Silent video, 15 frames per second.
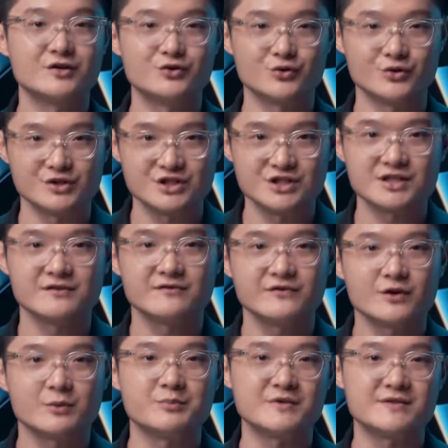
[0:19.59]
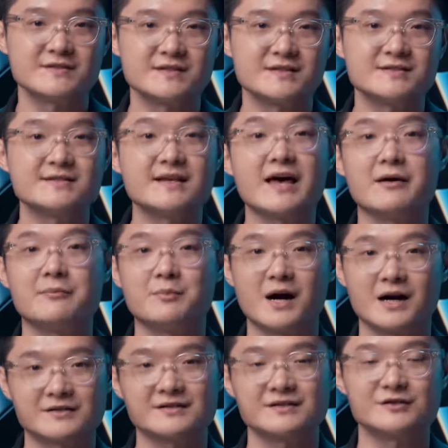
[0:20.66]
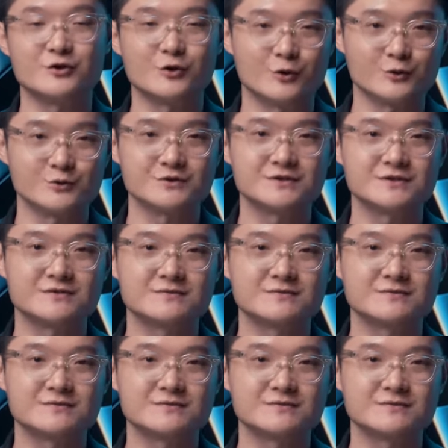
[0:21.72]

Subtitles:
to achieve your business and marketing goals.